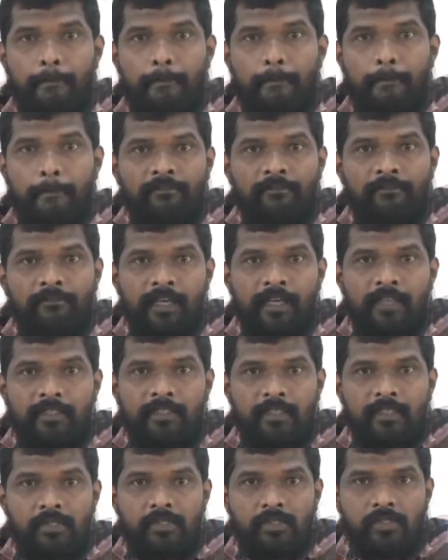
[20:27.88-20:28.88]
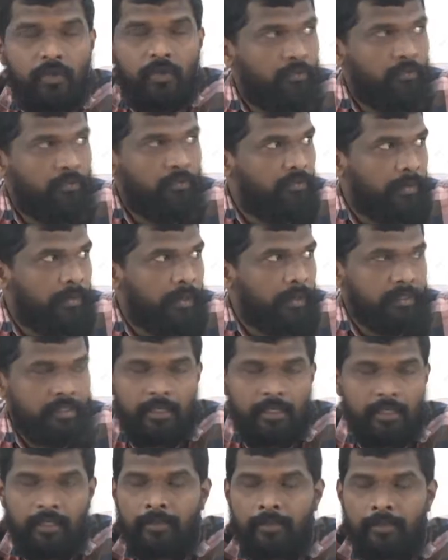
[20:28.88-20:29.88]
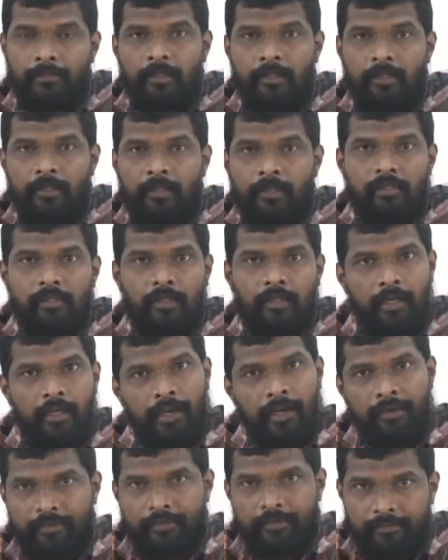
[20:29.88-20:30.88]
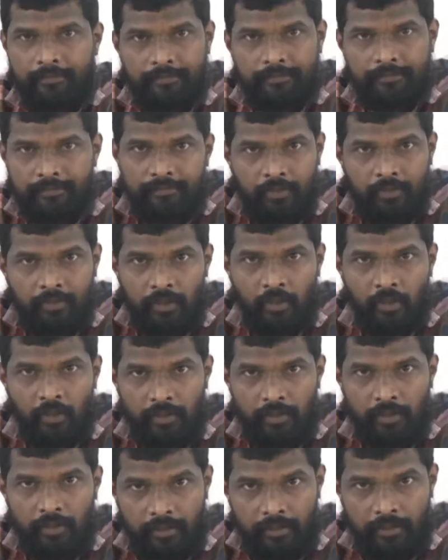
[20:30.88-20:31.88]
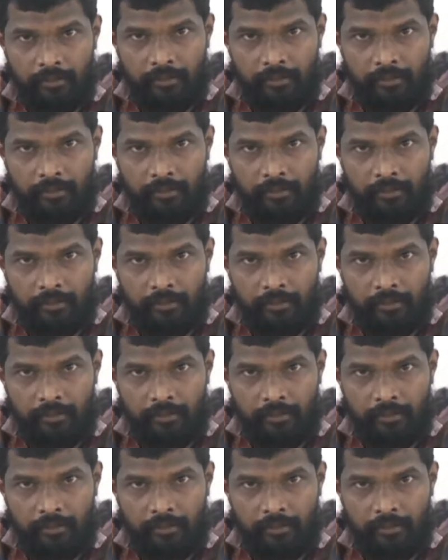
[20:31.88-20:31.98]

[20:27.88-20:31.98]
factors of production is land. You know that